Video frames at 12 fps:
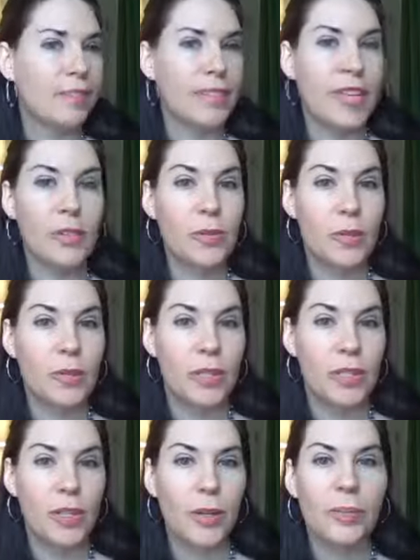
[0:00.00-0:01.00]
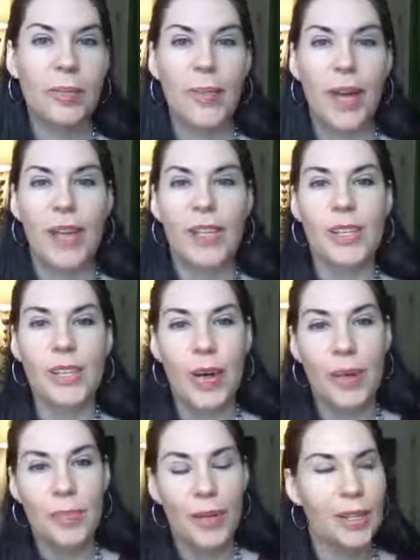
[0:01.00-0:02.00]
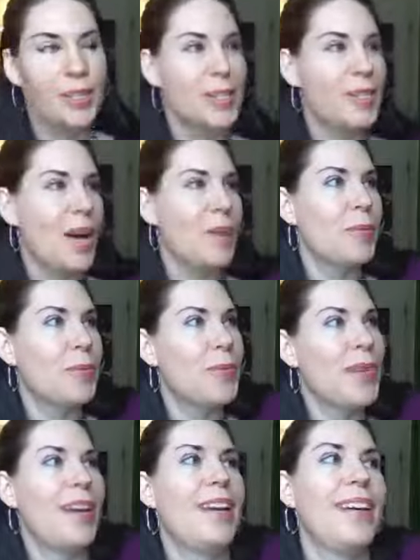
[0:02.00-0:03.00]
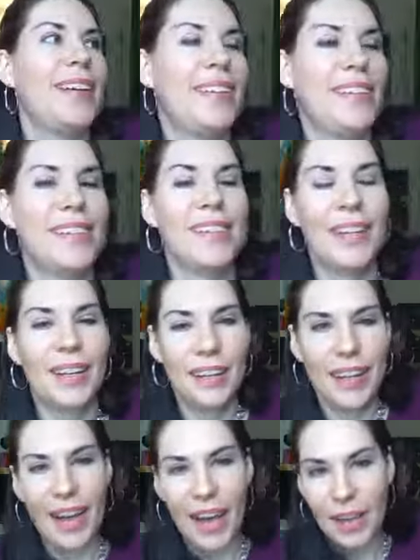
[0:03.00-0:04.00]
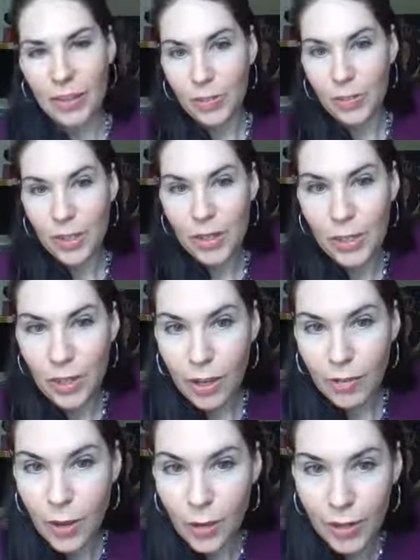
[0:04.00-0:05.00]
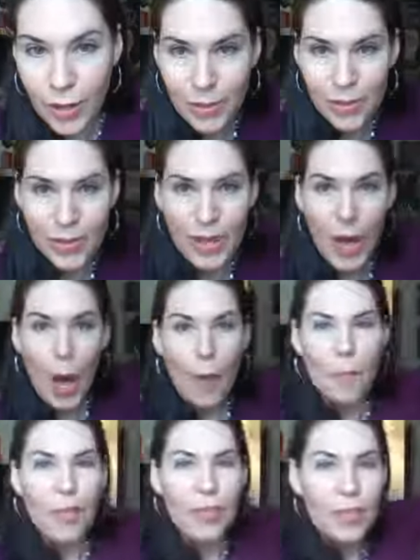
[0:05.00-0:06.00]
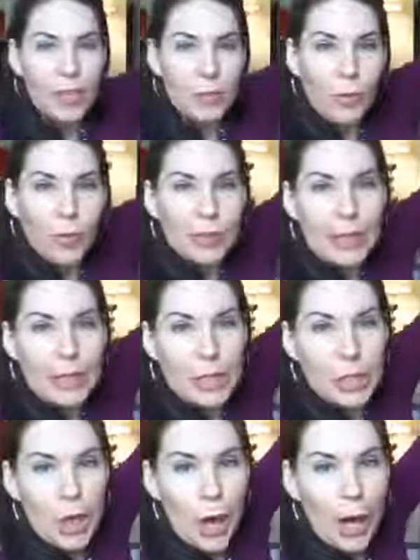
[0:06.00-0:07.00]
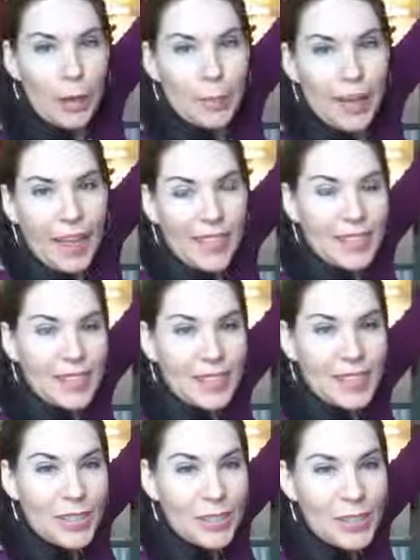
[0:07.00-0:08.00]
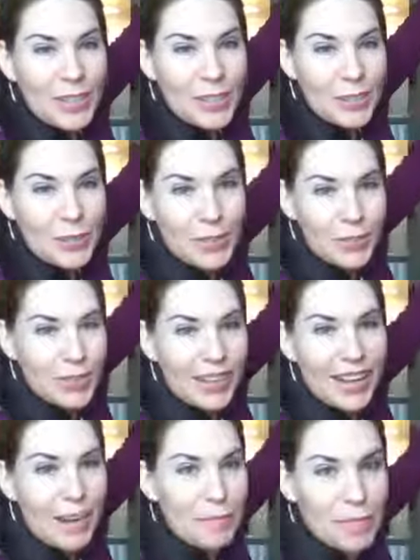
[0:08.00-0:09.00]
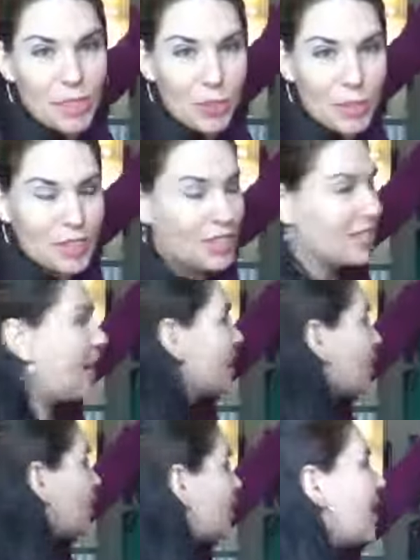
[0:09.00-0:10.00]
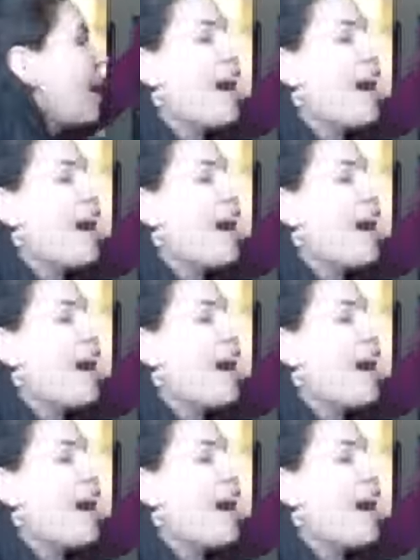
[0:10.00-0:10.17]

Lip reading: that's what I'm going to do. So I bring this up because I don't know if you guys saw photos, but this worked like a charm. This is the green tutu that got me so much attention.